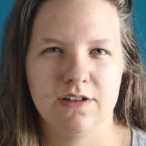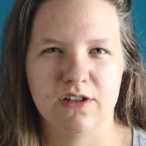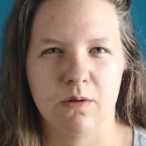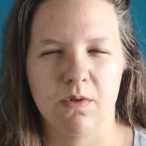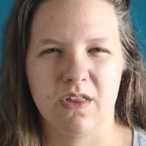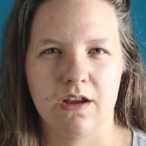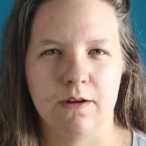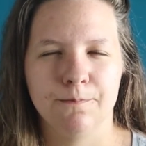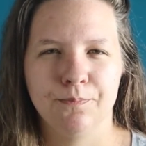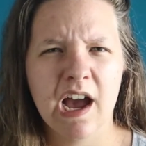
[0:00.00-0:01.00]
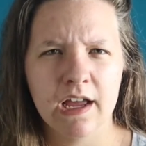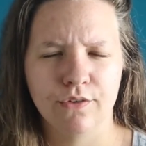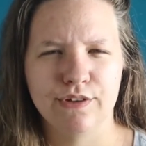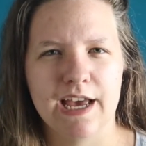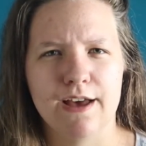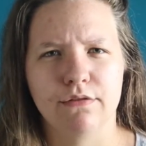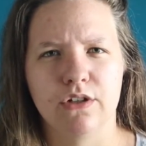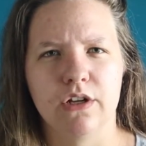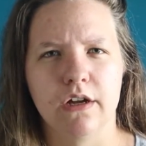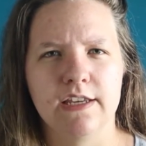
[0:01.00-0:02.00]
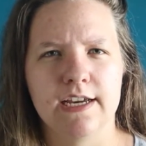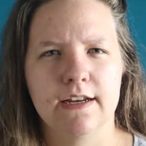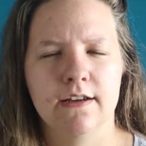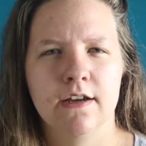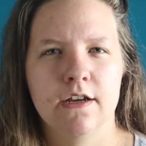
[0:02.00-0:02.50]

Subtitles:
something I haven't done yet.